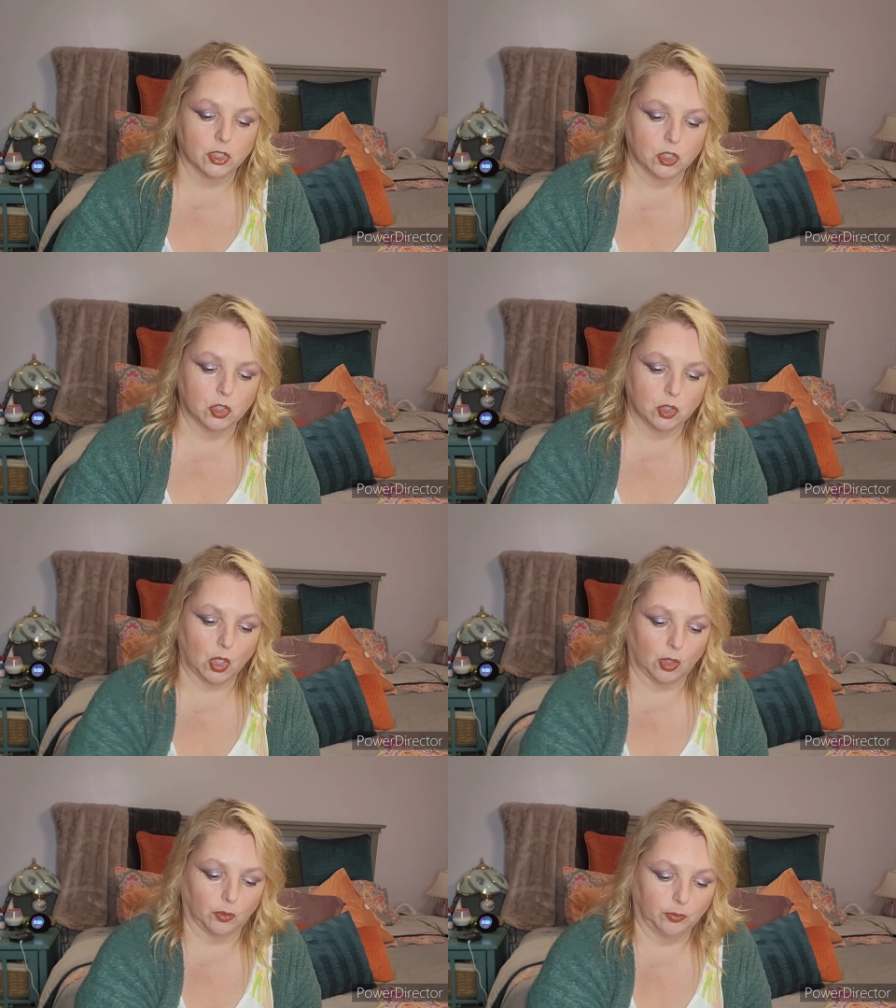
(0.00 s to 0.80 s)

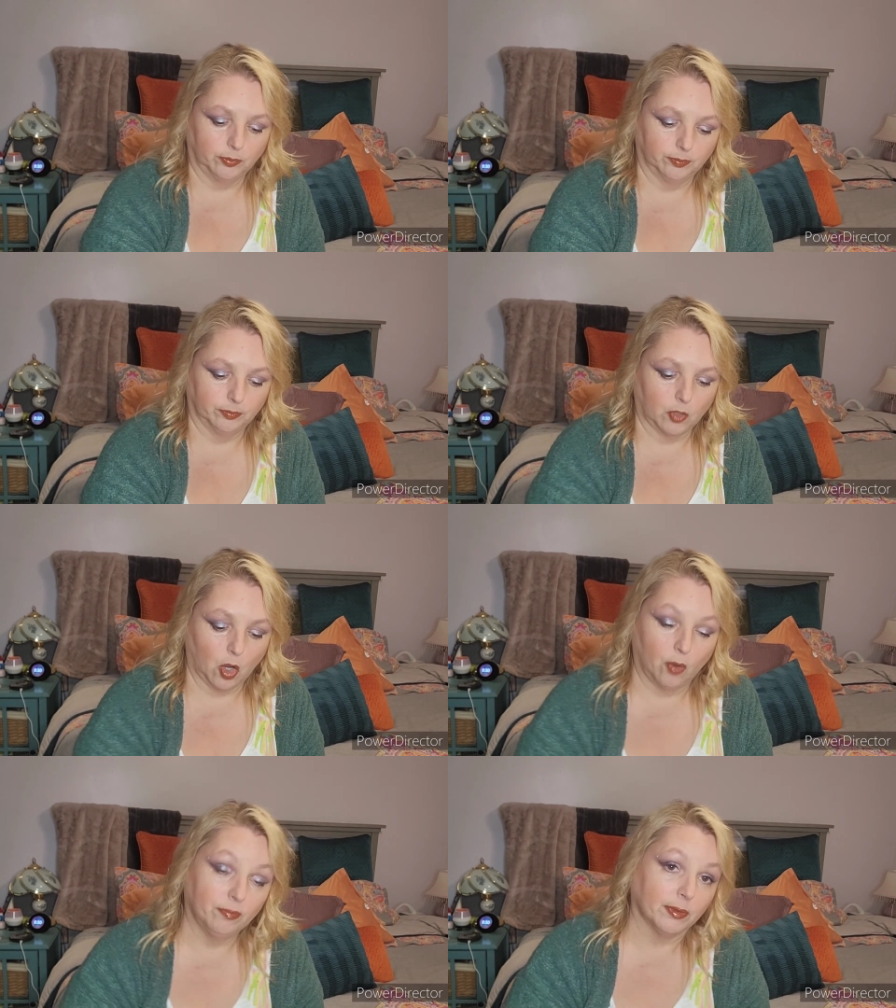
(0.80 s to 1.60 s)
So
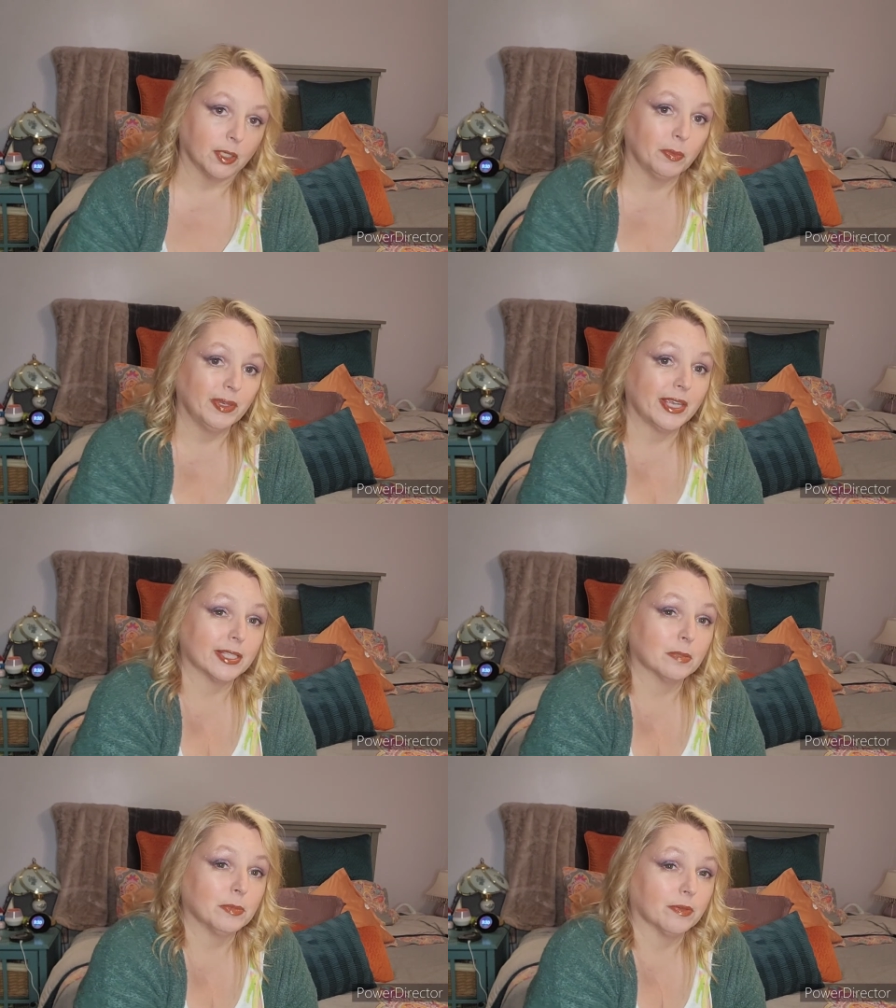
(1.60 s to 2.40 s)
hopefully we
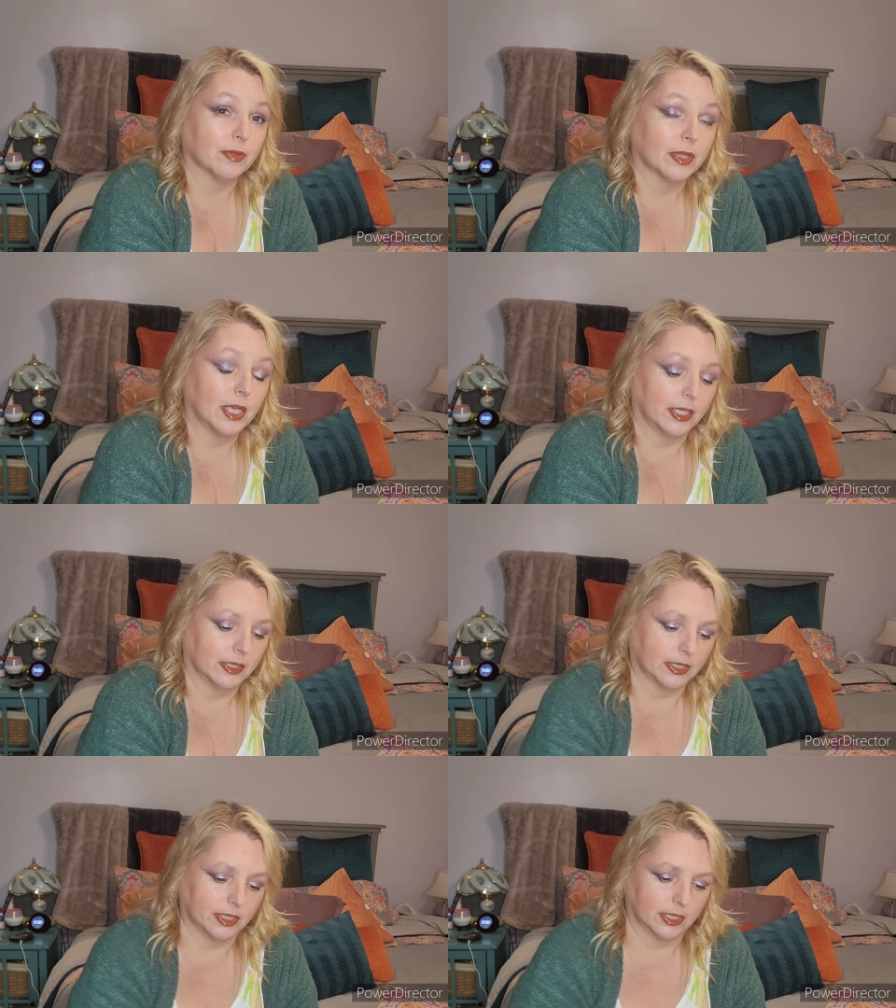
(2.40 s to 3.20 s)
get some different
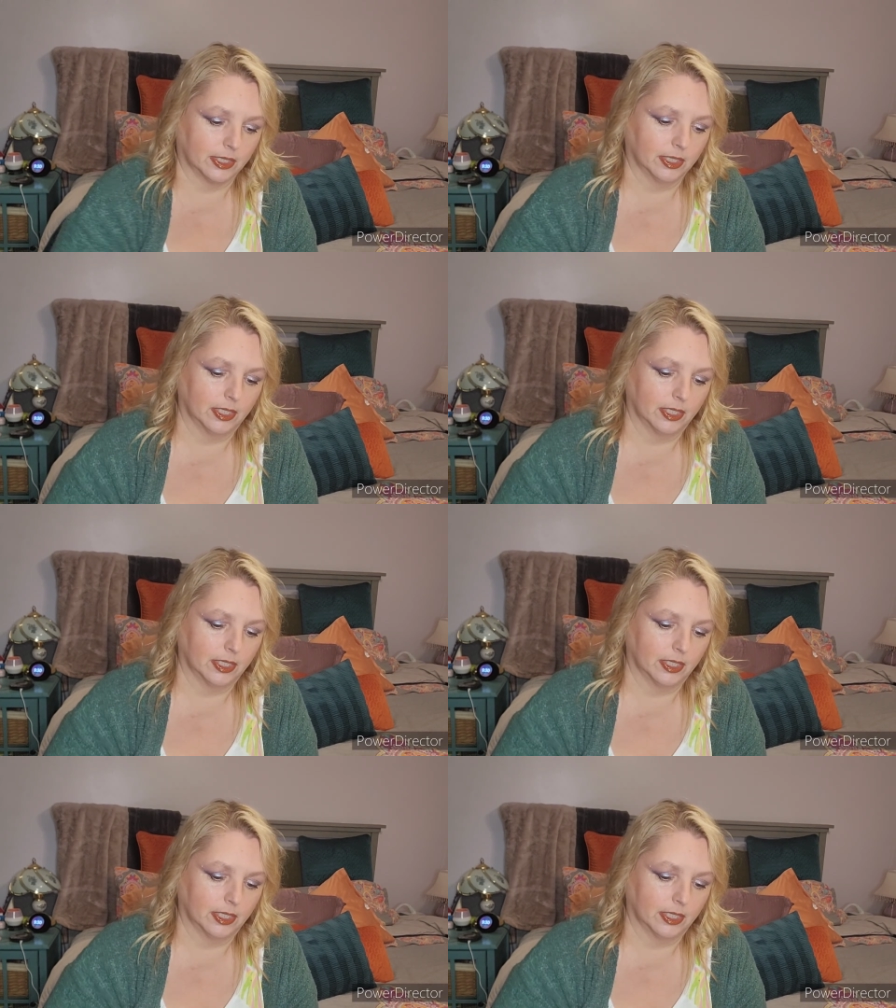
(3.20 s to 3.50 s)
things.